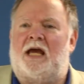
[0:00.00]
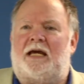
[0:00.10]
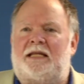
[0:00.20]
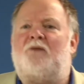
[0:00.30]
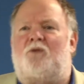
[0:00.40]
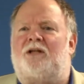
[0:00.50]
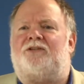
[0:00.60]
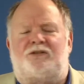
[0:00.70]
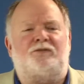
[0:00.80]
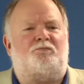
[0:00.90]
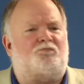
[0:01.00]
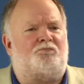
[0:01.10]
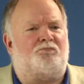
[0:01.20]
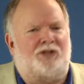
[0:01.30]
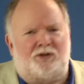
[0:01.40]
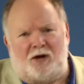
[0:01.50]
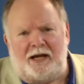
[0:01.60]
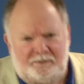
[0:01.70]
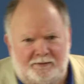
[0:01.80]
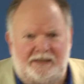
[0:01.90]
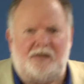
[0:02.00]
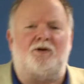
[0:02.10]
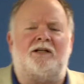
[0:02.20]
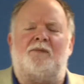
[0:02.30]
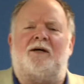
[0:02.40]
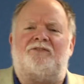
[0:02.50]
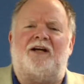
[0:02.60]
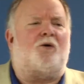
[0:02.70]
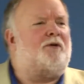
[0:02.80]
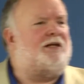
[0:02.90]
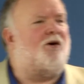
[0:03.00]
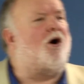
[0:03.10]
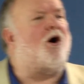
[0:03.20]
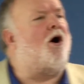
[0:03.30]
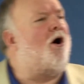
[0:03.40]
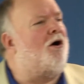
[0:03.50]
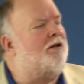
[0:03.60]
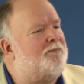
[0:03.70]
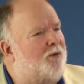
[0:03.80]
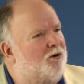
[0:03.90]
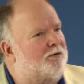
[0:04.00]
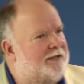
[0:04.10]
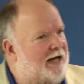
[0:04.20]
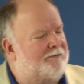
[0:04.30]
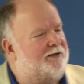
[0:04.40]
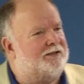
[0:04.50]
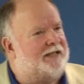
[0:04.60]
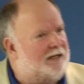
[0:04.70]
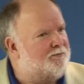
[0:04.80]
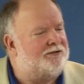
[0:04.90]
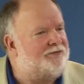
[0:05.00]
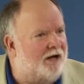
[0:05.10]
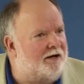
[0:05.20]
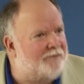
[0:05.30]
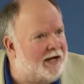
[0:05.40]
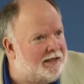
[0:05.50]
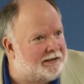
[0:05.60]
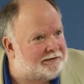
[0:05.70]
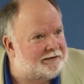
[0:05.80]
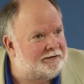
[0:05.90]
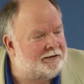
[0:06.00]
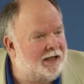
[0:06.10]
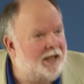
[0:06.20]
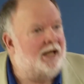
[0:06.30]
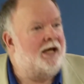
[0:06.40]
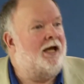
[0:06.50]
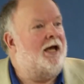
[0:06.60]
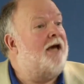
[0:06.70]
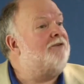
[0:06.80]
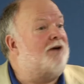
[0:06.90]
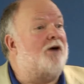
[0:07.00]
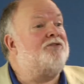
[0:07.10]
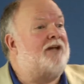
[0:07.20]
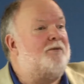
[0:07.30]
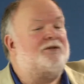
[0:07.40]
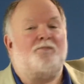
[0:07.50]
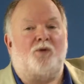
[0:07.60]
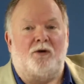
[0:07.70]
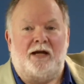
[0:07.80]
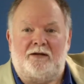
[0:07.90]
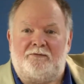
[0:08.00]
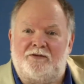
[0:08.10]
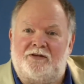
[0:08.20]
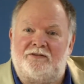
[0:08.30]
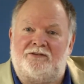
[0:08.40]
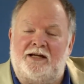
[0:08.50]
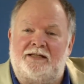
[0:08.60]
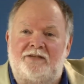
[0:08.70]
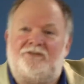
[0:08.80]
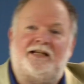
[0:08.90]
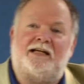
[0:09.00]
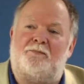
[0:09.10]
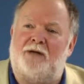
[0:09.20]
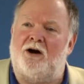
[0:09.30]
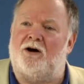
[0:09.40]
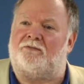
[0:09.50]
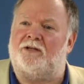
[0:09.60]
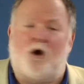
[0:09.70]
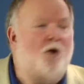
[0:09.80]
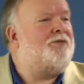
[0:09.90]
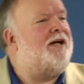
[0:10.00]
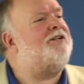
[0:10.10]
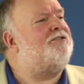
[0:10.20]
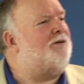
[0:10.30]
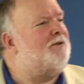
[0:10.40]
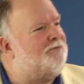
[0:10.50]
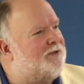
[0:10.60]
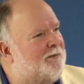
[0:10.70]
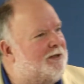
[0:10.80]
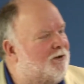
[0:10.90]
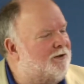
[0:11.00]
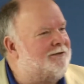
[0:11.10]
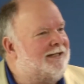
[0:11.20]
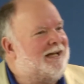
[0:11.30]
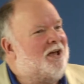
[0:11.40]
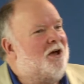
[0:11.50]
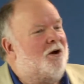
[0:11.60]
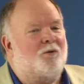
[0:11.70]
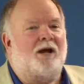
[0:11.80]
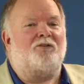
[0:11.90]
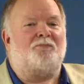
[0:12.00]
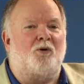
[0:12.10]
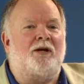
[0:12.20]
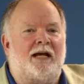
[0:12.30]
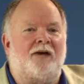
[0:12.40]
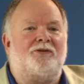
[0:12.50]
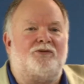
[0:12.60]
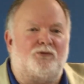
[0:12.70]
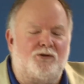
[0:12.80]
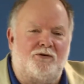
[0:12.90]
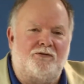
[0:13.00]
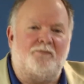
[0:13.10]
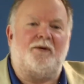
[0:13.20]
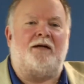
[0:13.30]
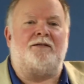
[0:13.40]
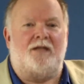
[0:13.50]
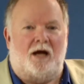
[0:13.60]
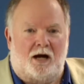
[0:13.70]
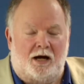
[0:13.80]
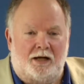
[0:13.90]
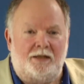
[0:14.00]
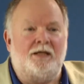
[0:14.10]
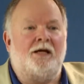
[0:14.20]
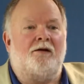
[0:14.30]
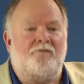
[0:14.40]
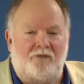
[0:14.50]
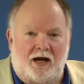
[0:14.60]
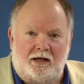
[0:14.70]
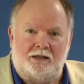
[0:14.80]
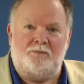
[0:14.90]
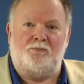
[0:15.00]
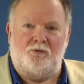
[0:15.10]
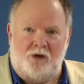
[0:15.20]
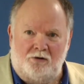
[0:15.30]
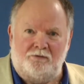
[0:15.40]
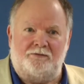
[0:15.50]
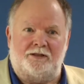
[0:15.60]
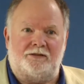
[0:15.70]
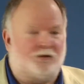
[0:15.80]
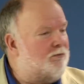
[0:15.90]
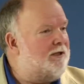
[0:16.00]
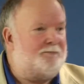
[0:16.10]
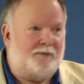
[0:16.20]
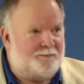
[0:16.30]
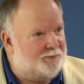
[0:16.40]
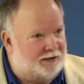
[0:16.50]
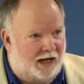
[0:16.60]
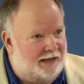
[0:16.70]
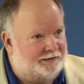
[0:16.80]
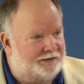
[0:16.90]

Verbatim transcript: and they wanted to degrade me. They wanted to come out and say, "Oh, well, you know, all the porn we have here in Canberra is nonviolent." And so I was able to point out a few things like this, and they cut me off. Oh, thank you so much for coming on. When I was pointing out the truth about non-violent pornography, don't let people lie to